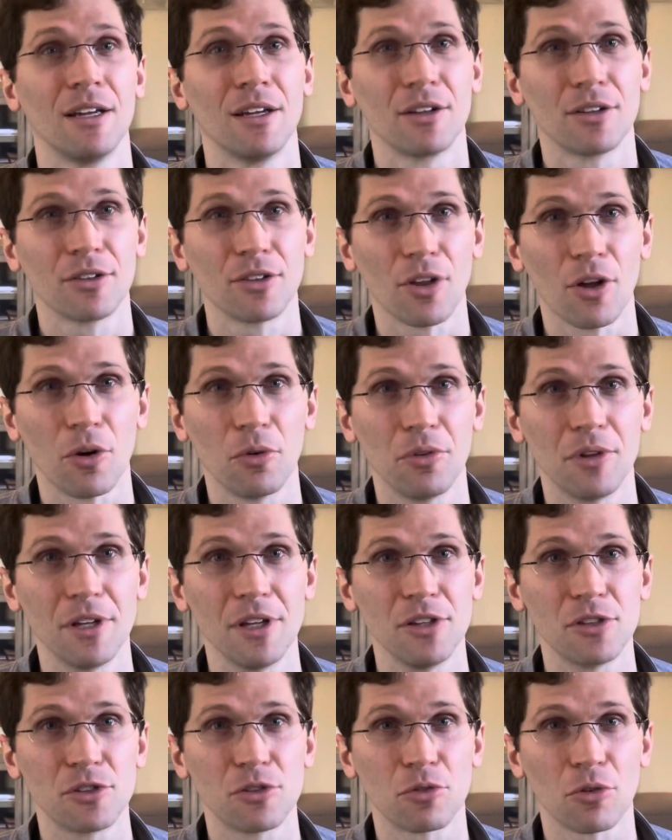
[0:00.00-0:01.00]
load
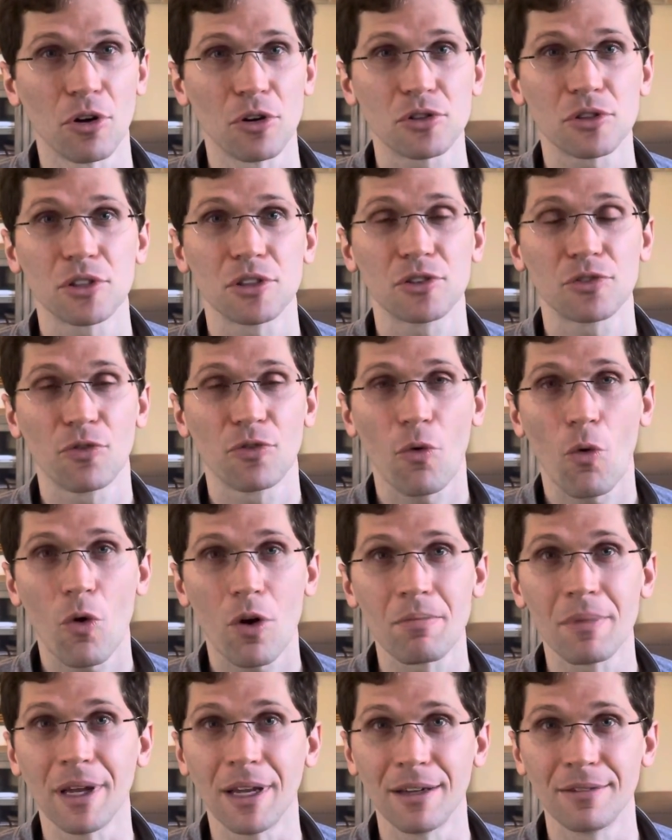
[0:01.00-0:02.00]
these groceries for
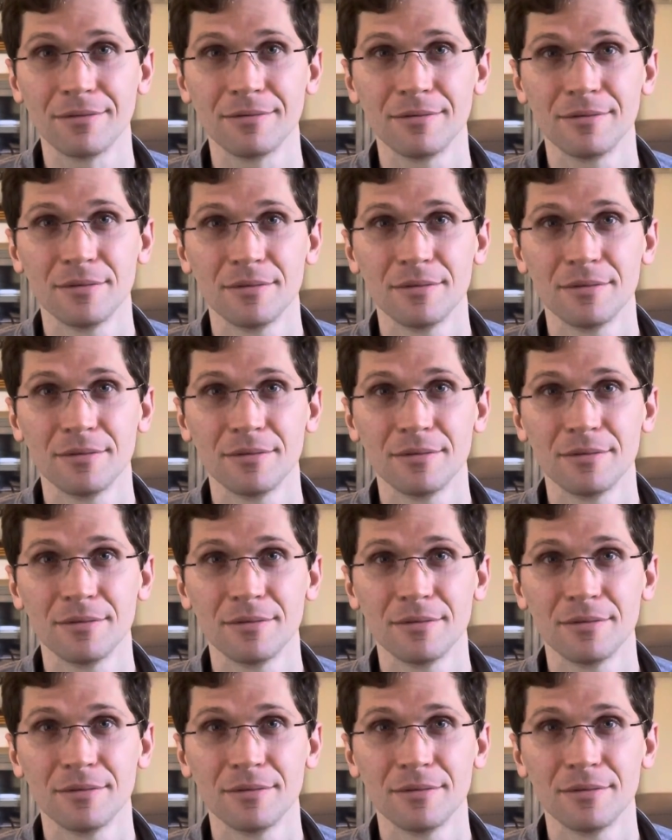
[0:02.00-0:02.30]
me?